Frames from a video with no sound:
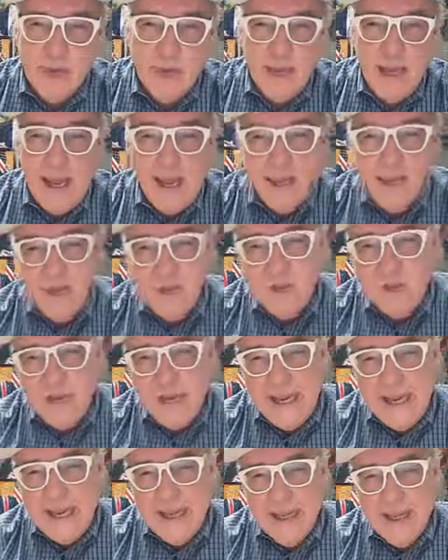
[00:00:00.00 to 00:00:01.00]
How do you
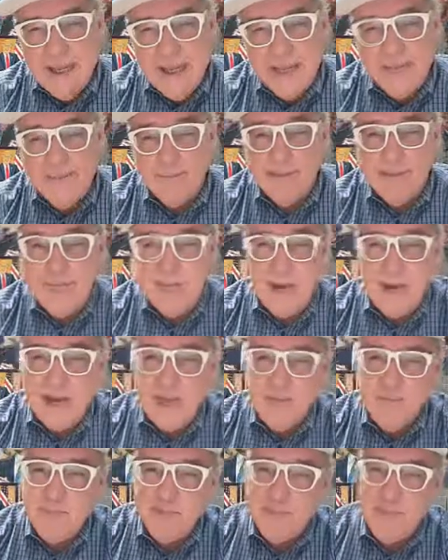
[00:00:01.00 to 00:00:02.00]
gauge that? Well, if a
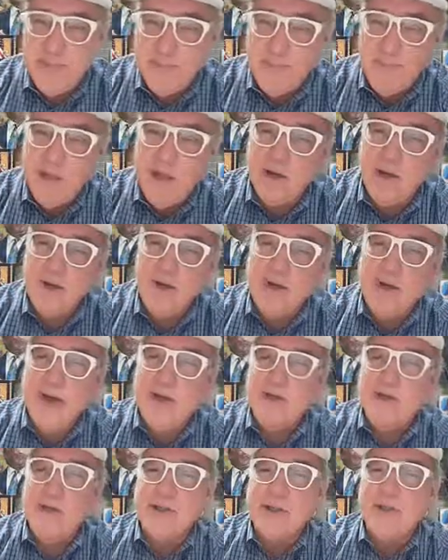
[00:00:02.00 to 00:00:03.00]
guy's making a couple
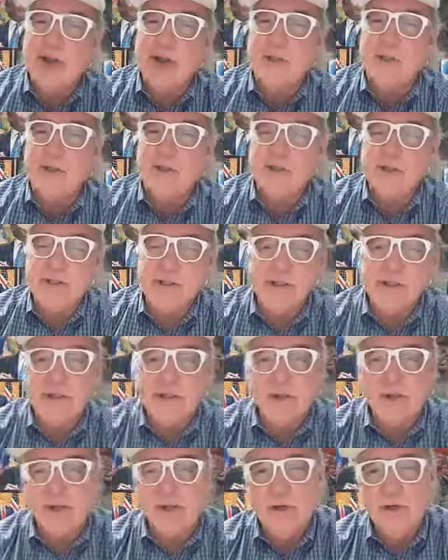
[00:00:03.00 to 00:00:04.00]
$100,000 as a
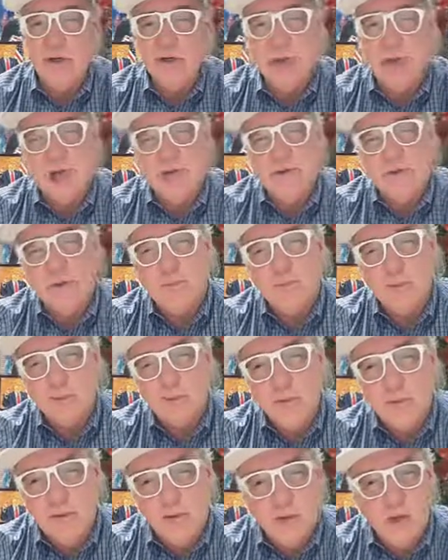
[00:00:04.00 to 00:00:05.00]
serial
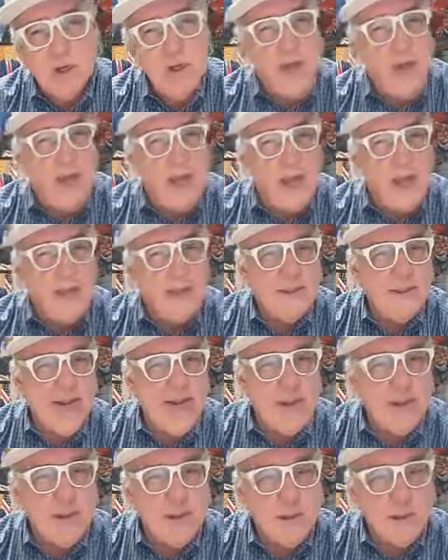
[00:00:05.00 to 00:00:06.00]
entrepreneur, has
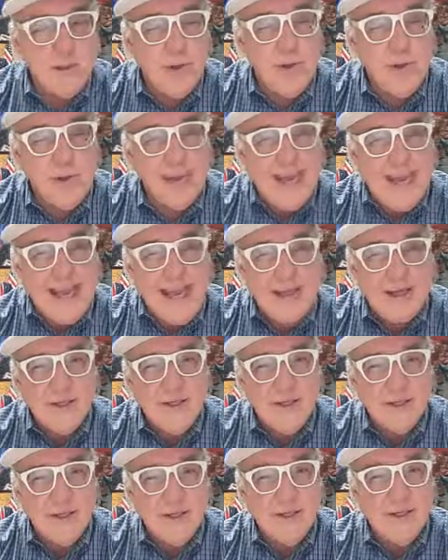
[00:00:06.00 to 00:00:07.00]
had 2 or 3
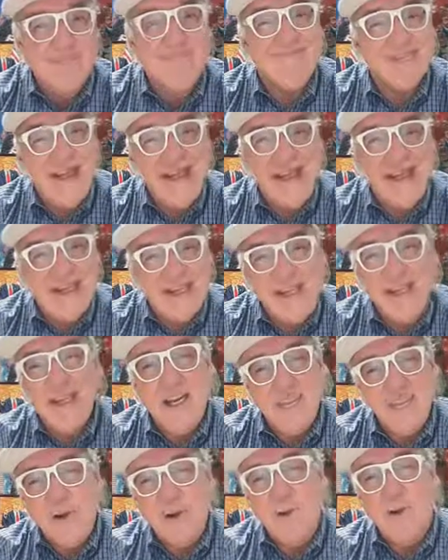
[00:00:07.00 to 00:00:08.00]
exits, he
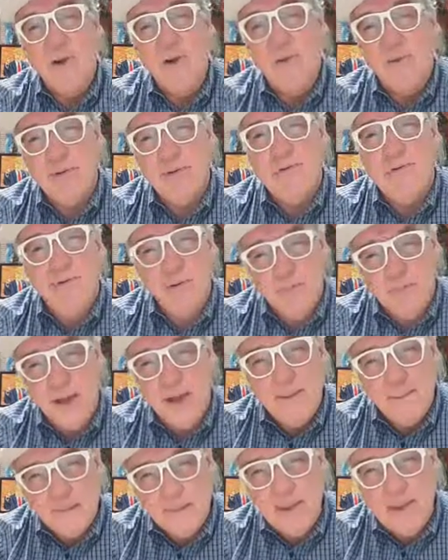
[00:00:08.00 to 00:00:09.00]
could be worth
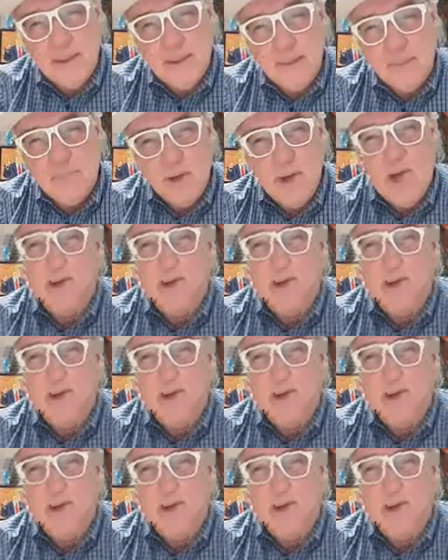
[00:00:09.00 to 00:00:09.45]
$3-4 million.